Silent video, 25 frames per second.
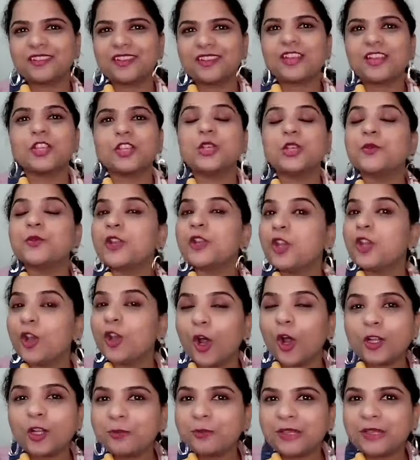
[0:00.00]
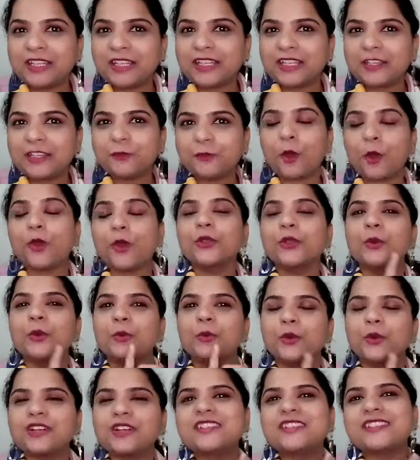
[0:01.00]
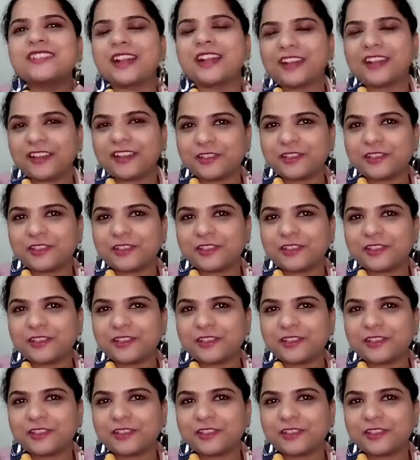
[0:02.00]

You will not believe on the words that I